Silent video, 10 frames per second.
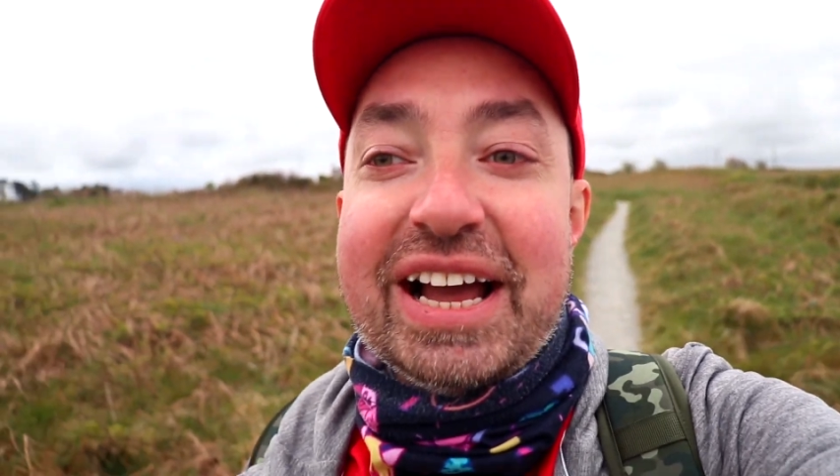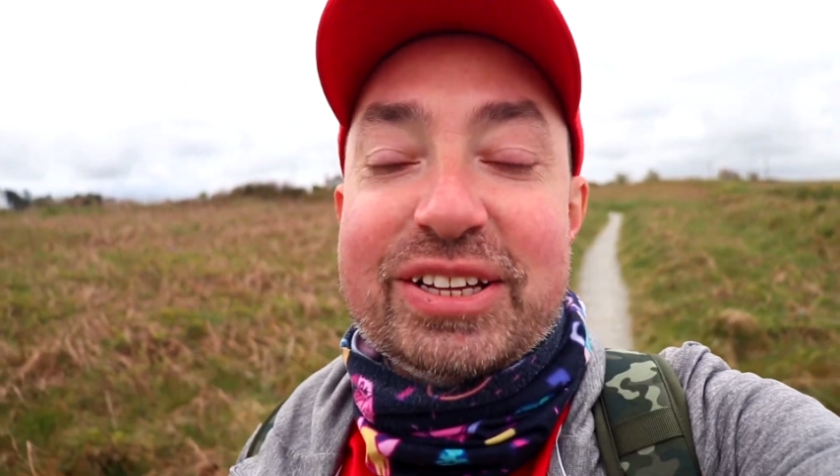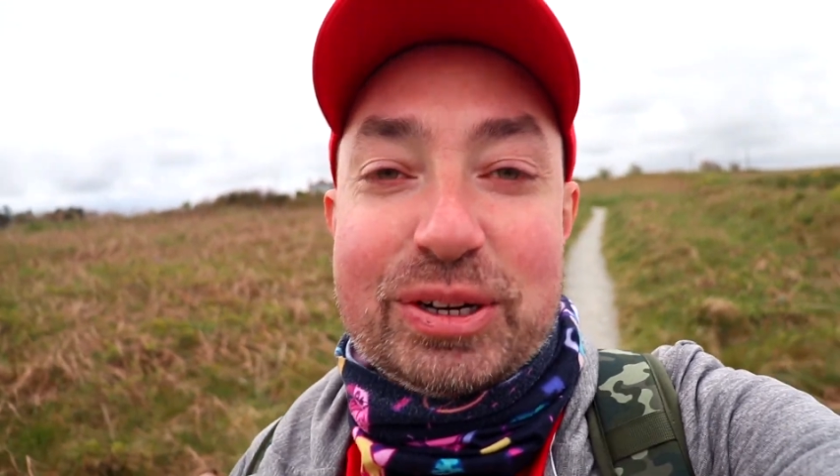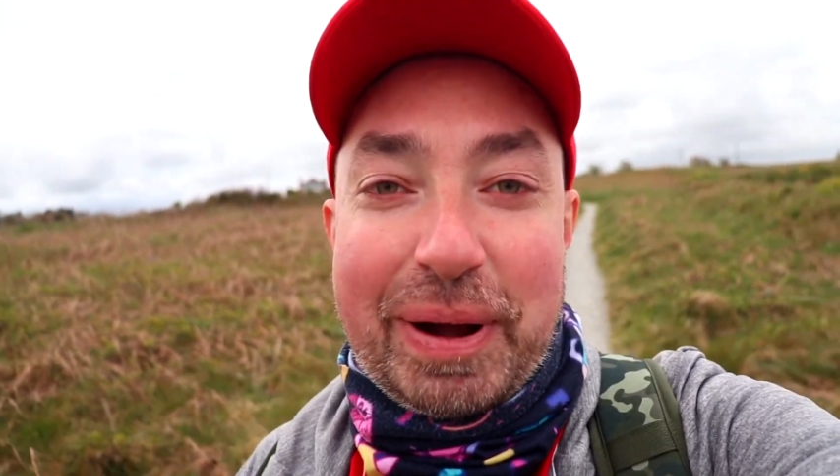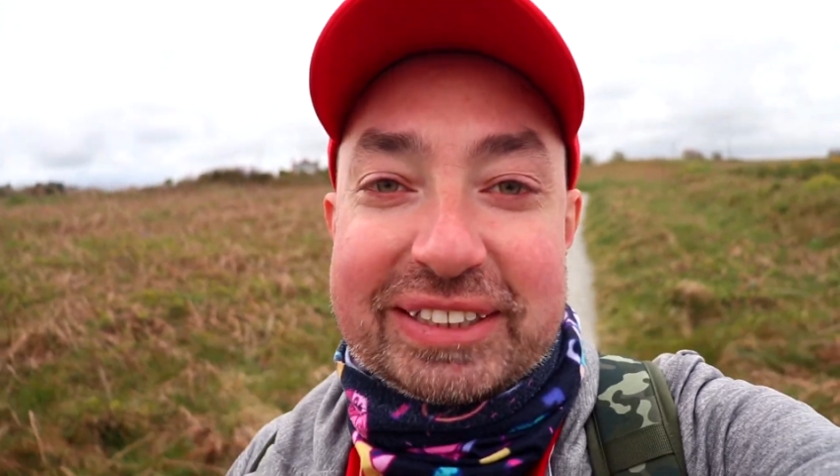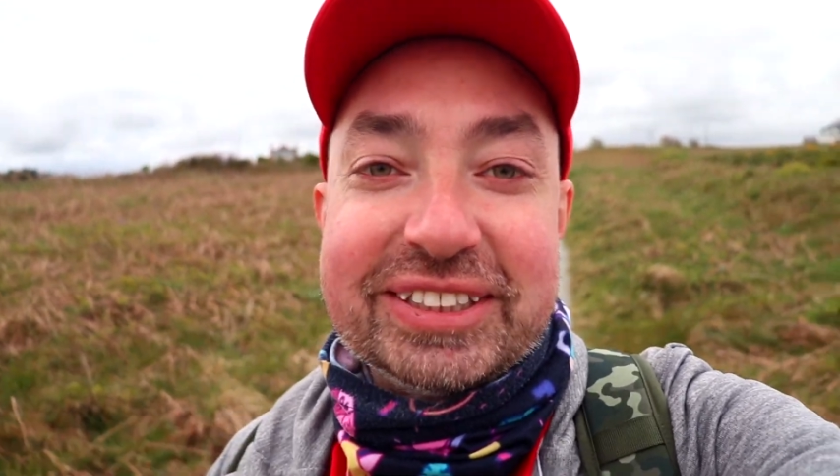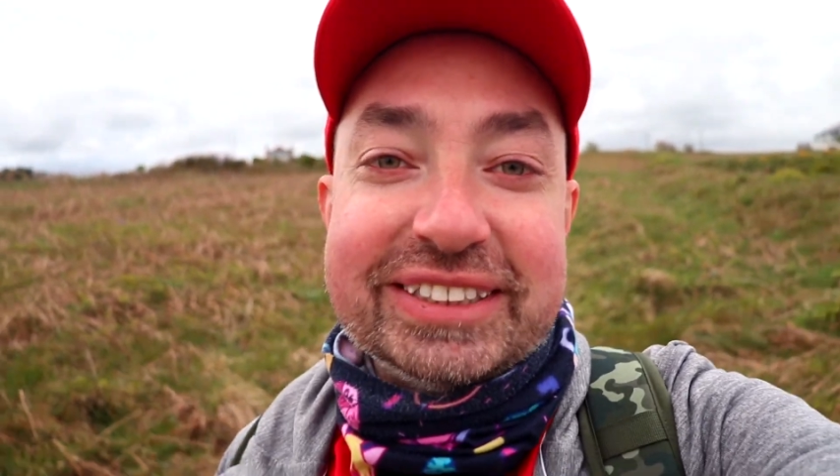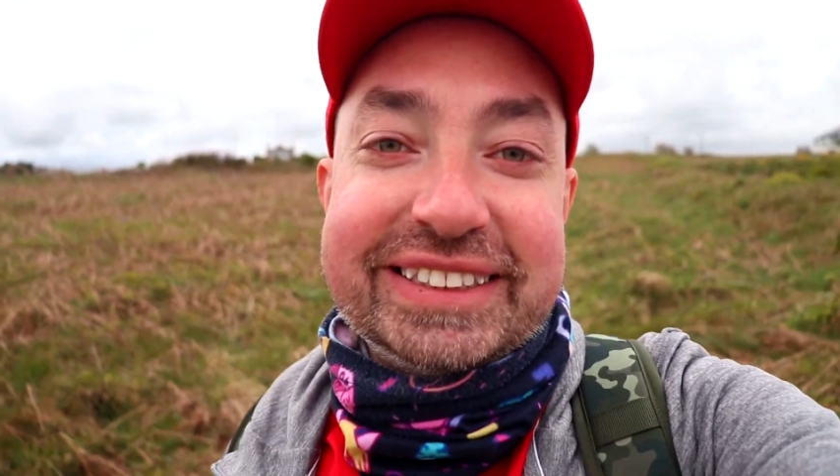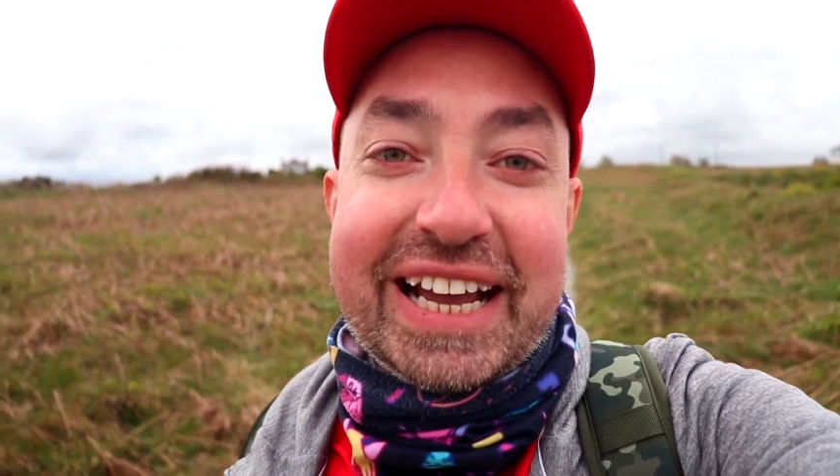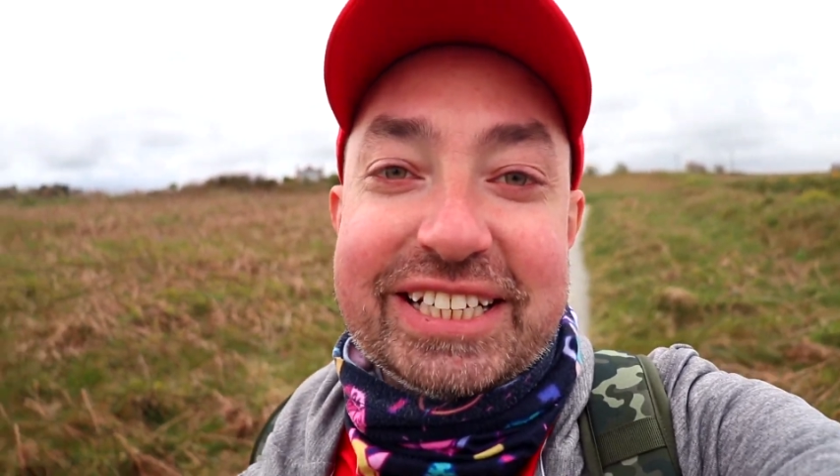your backside
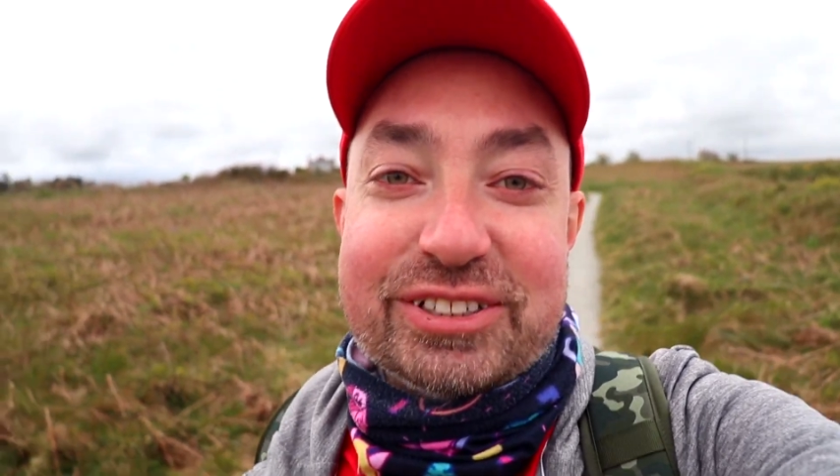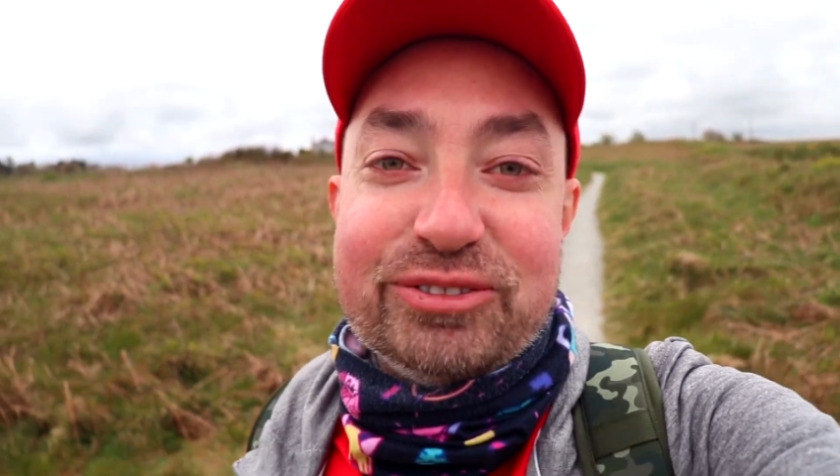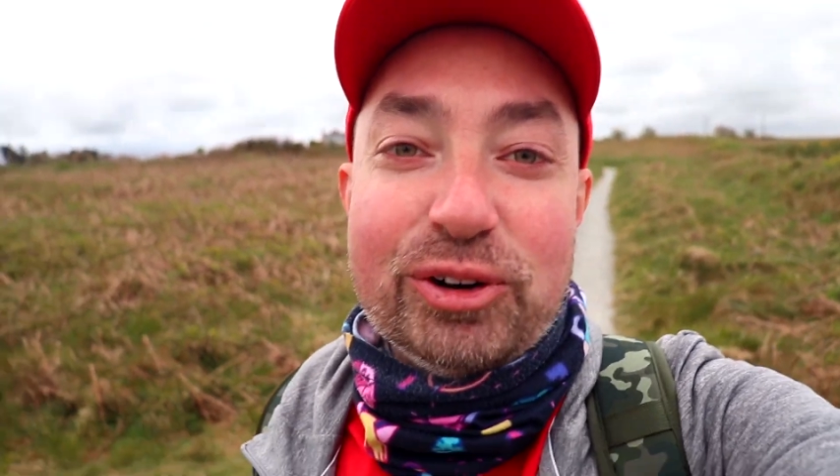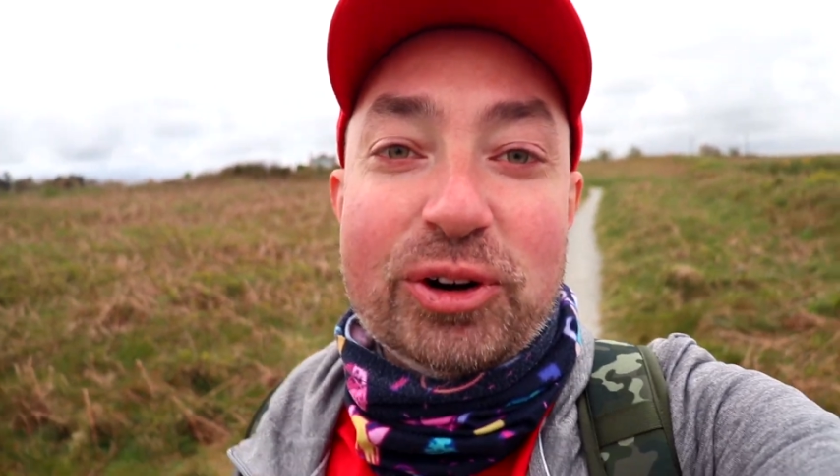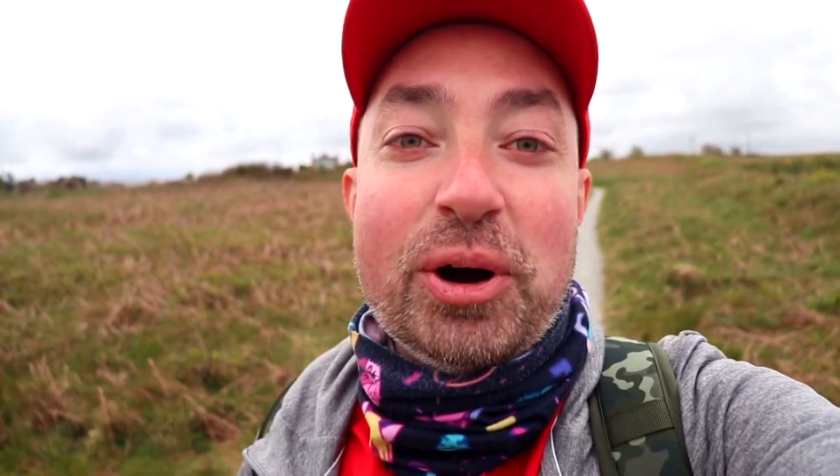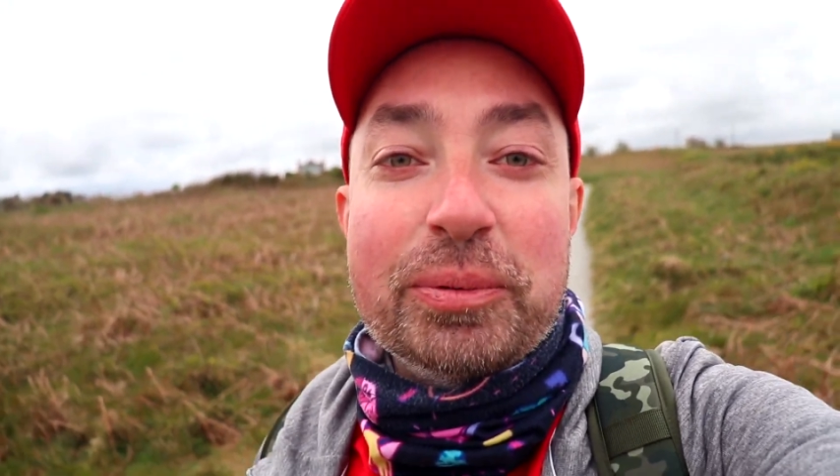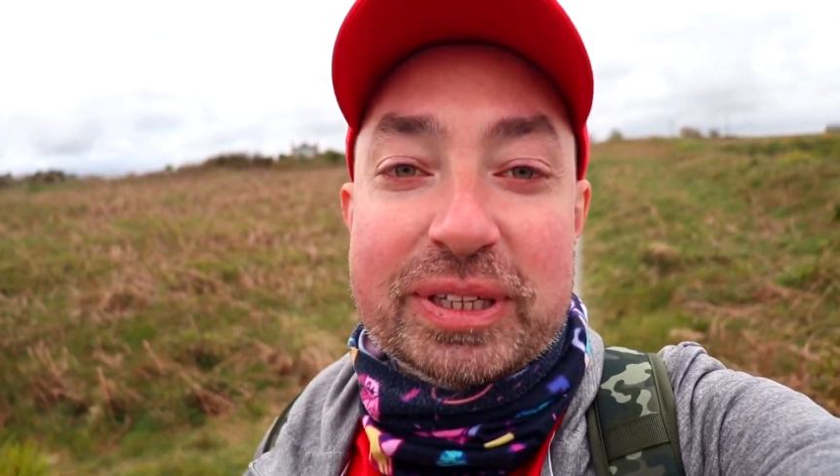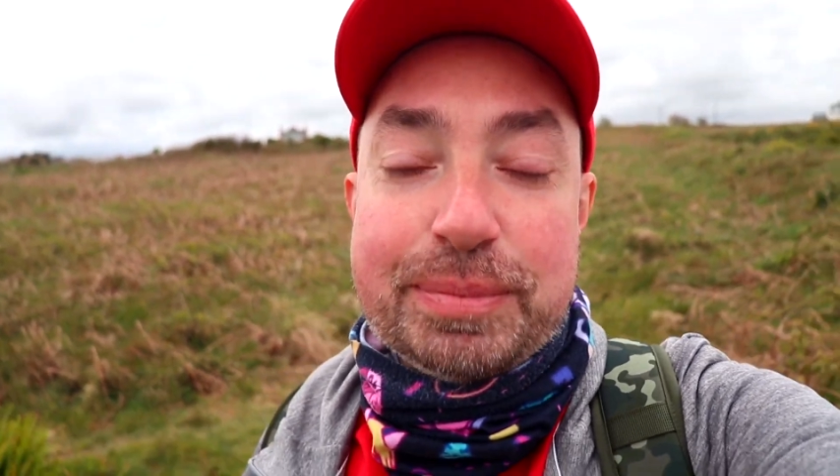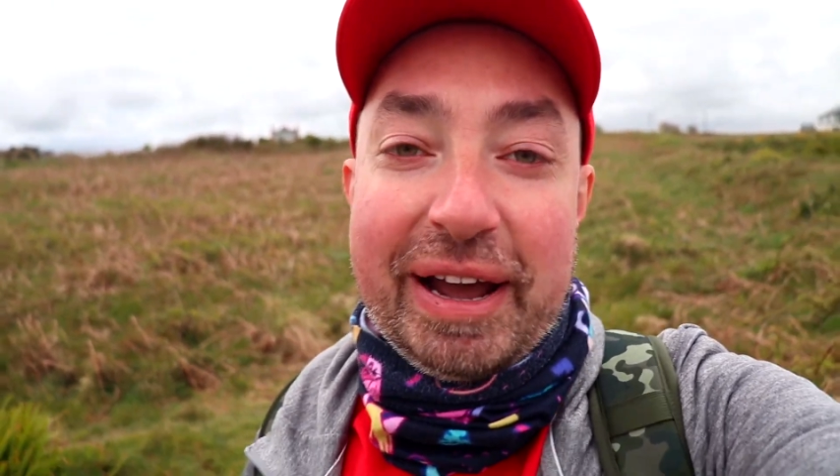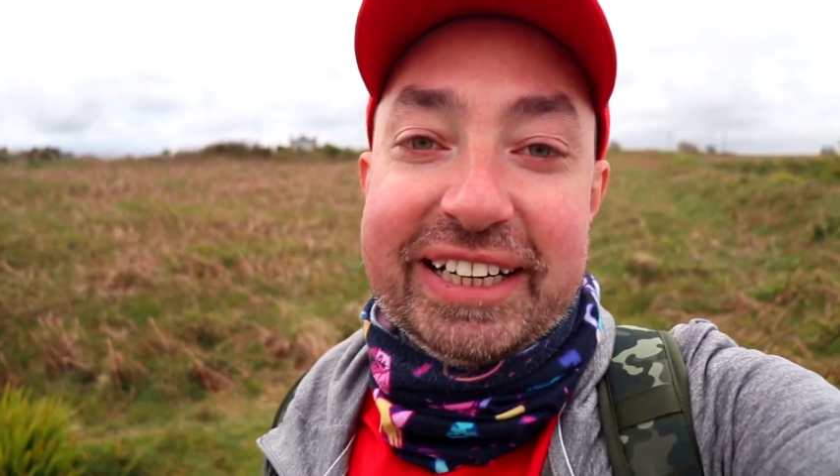is catered for with
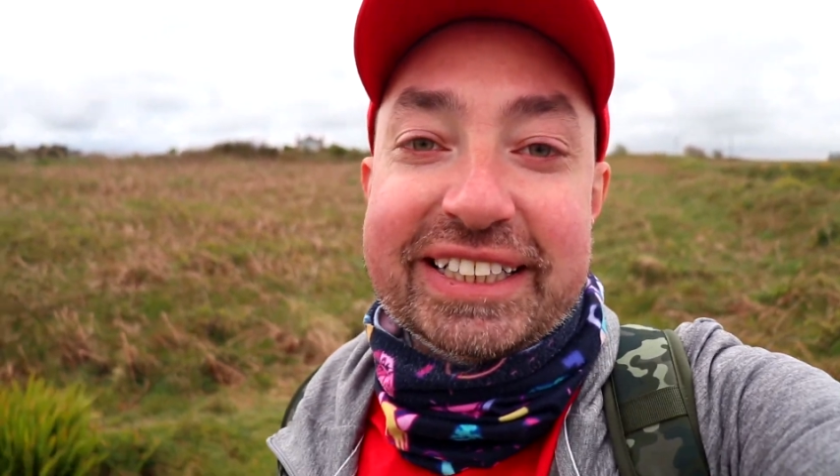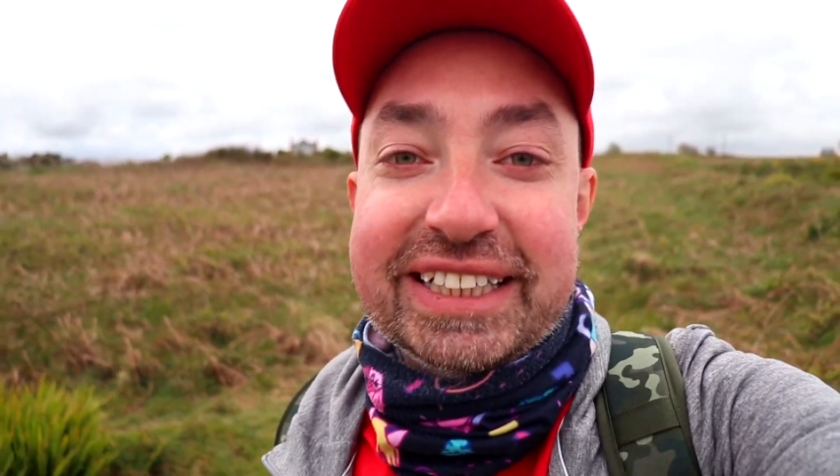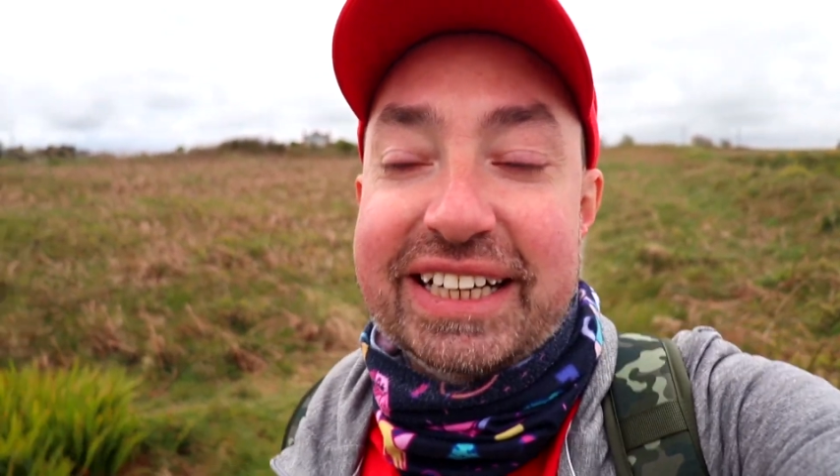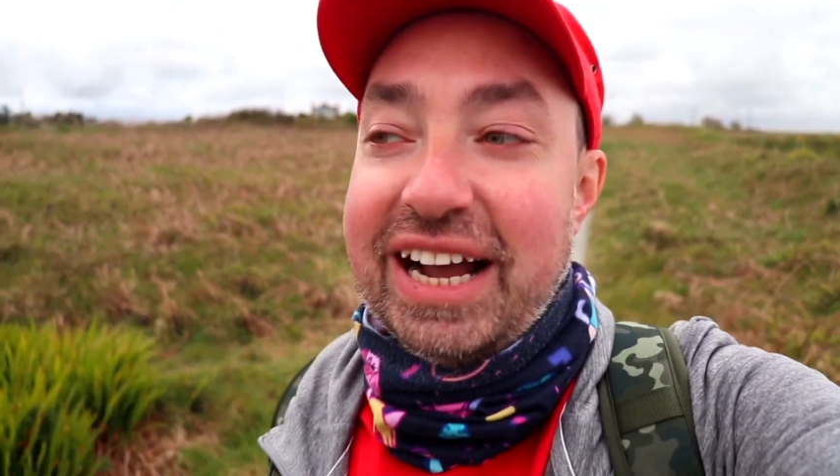a bench.